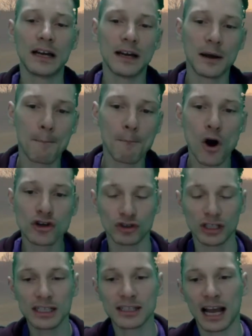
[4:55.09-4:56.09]

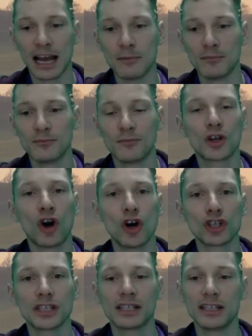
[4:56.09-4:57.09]
moderate. I'm
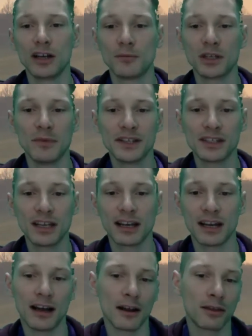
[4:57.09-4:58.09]
cautiously optimistic,
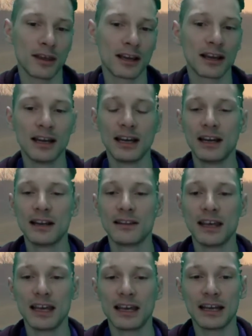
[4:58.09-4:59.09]
and I think
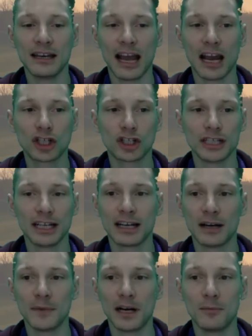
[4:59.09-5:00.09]
they can actually
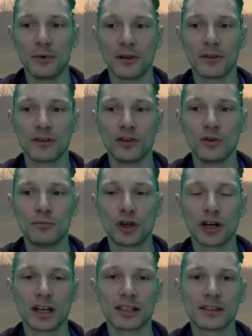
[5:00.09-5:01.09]
come up with new
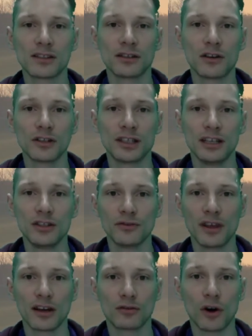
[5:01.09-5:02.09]
products to continue
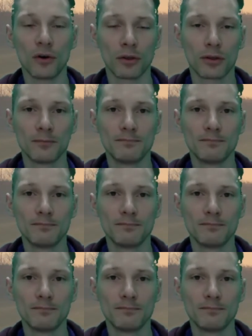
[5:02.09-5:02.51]
their growth.